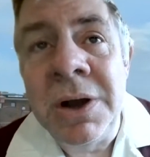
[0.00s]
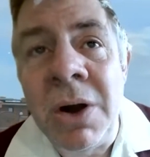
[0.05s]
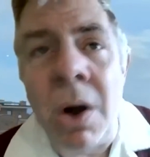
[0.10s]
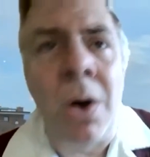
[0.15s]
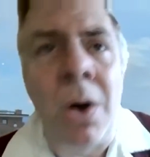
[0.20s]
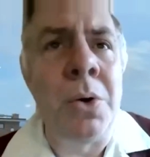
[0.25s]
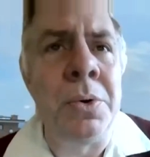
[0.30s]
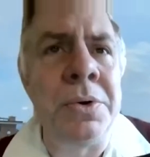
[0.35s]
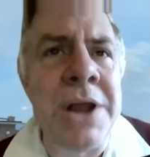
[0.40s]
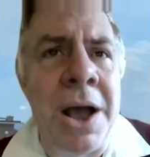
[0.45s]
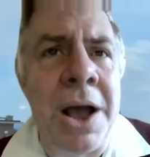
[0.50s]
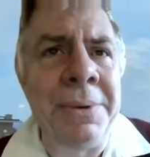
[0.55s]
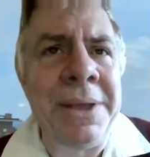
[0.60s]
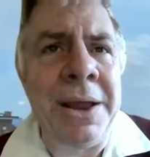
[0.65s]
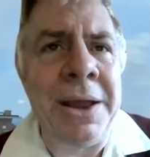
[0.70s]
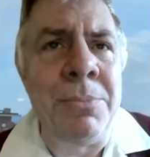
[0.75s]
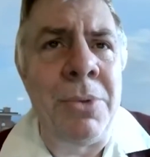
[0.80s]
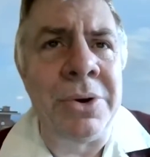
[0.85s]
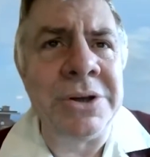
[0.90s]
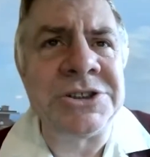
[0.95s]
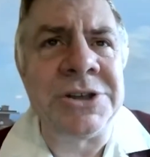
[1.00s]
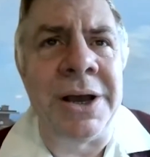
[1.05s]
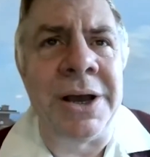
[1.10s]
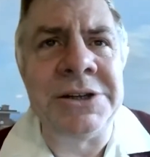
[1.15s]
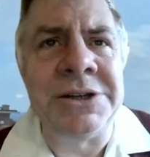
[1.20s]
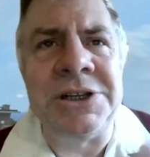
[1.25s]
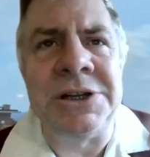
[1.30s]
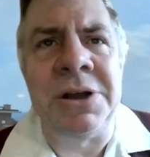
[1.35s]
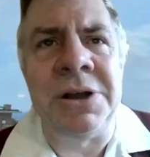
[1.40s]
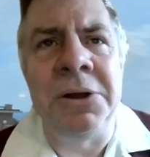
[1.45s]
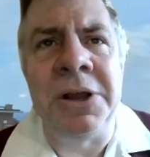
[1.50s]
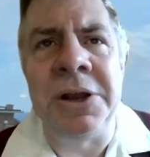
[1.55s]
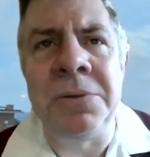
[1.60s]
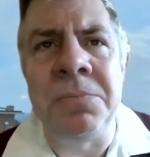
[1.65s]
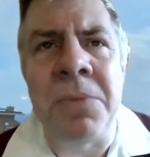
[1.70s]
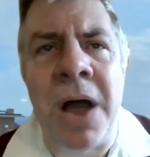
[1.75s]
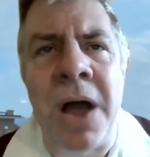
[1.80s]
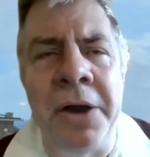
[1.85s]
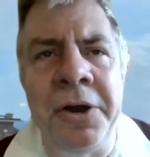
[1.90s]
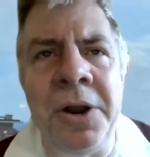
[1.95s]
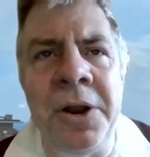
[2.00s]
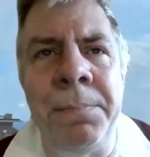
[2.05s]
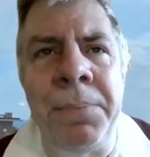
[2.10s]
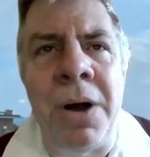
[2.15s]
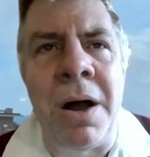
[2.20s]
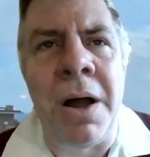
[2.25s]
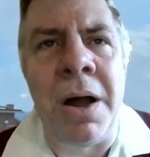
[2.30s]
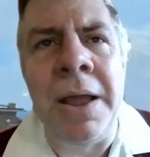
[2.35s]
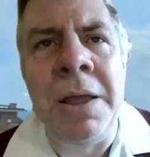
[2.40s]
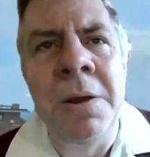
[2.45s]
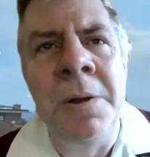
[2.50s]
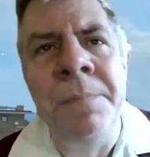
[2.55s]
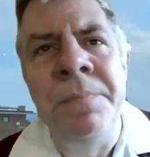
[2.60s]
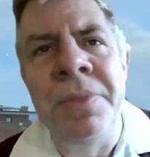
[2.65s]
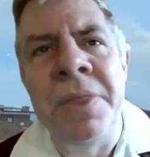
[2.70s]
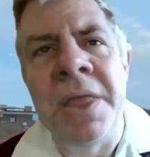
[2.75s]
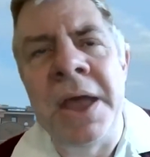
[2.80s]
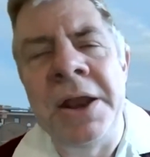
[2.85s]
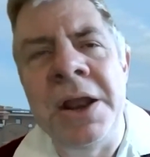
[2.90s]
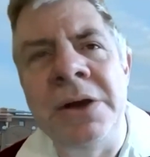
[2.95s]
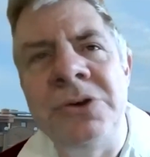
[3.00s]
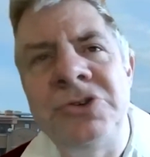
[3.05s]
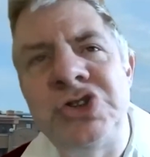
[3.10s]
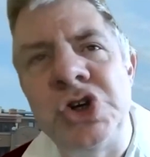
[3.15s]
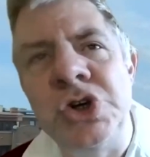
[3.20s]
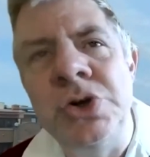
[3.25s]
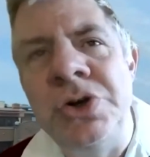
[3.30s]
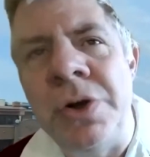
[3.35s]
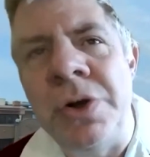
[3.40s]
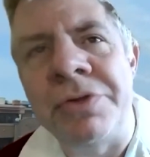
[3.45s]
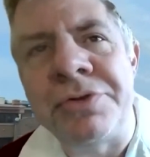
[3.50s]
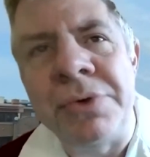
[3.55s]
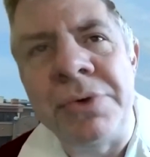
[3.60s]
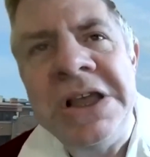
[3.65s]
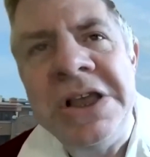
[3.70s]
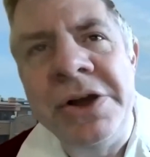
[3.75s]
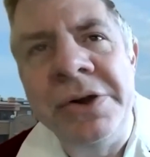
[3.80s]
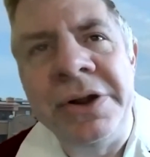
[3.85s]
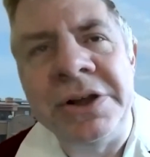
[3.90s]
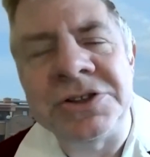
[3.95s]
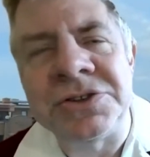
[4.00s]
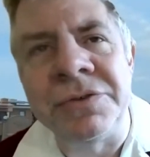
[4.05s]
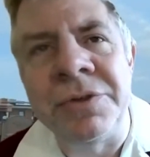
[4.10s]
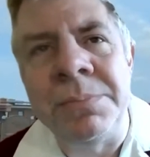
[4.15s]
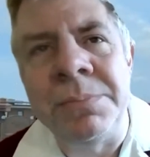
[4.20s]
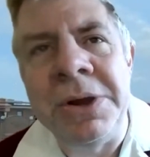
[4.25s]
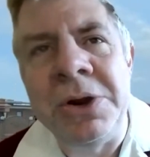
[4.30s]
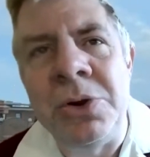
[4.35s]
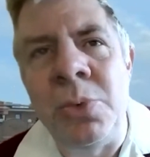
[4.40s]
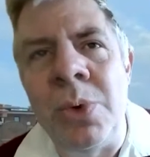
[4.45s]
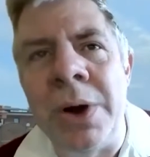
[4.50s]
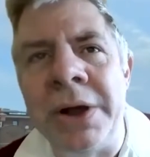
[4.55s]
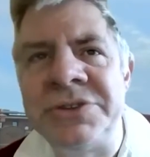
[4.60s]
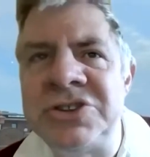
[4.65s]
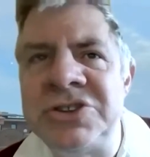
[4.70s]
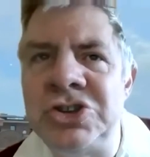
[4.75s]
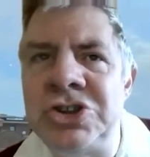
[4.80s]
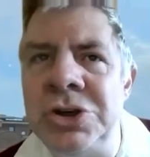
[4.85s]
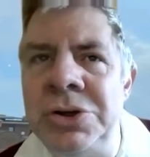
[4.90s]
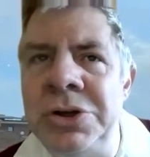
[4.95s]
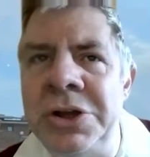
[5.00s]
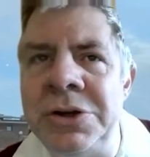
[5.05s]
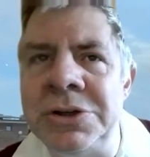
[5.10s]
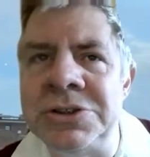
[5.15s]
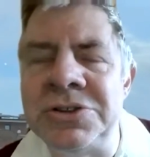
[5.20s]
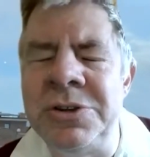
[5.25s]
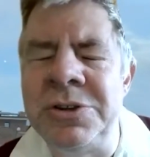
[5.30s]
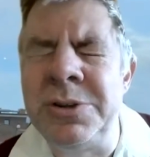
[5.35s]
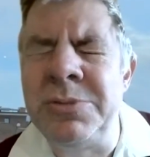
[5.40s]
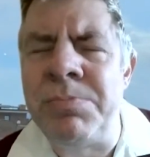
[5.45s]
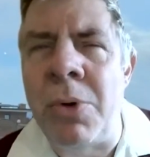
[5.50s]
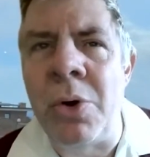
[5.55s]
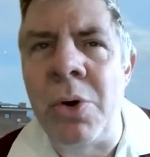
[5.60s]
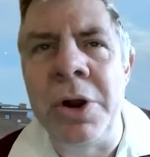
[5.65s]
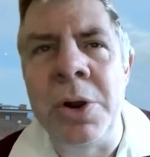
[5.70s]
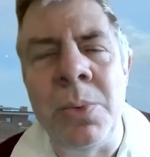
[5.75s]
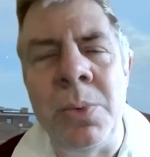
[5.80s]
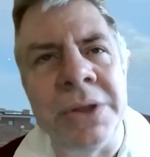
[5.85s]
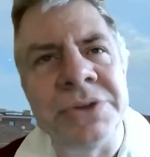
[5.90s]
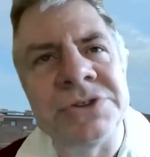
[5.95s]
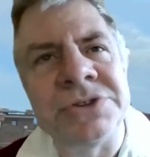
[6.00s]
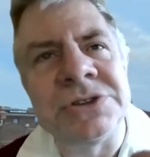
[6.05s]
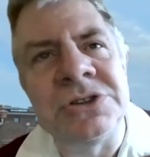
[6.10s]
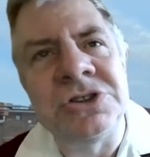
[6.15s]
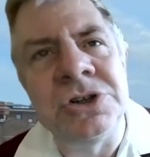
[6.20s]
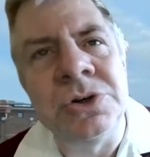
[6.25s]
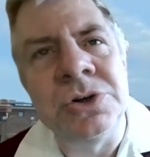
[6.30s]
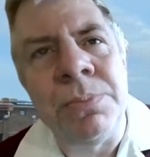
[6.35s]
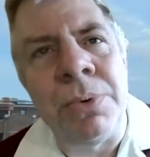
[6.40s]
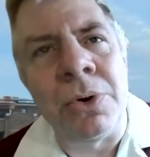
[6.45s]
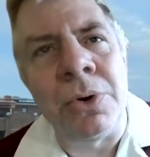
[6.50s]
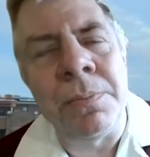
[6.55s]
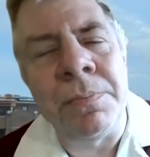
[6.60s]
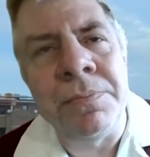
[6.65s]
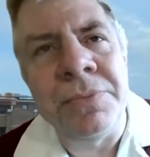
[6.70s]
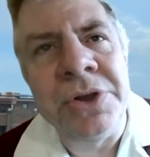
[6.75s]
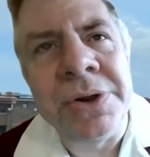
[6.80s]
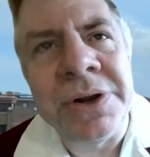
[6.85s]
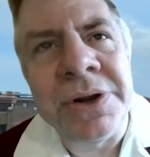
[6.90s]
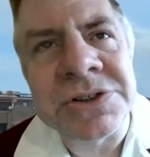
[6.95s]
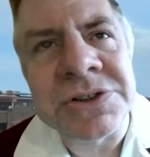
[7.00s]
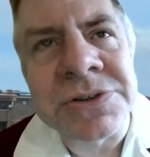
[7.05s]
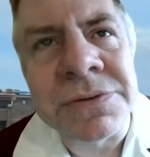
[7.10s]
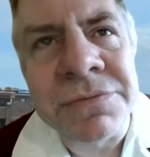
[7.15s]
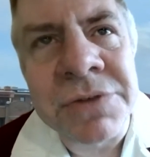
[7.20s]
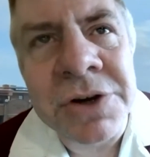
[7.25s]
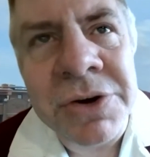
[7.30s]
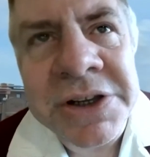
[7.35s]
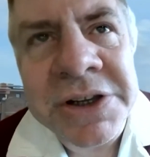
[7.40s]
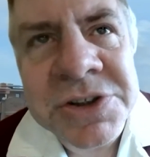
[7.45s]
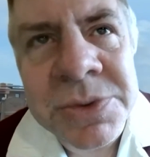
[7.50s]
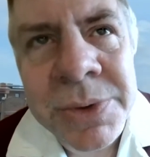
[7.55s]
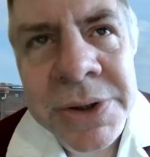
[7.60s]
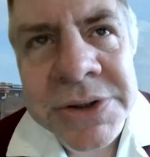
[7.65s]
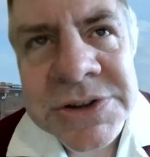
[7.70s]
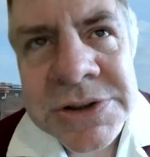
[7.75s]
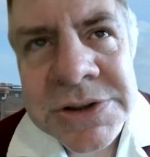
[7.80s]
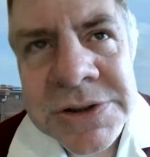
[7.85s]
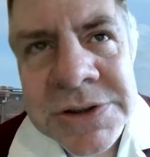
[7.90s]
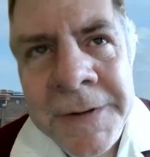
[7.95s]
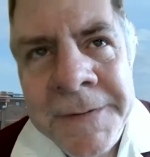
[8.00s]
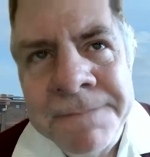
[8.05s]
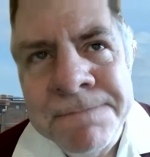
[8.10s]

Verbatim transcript: Oh, now I'm getting more excited. I'm going to I'm going to buy you know two three units of the middle ones, two units of the boring ones, and two bo- units of the crazy ones,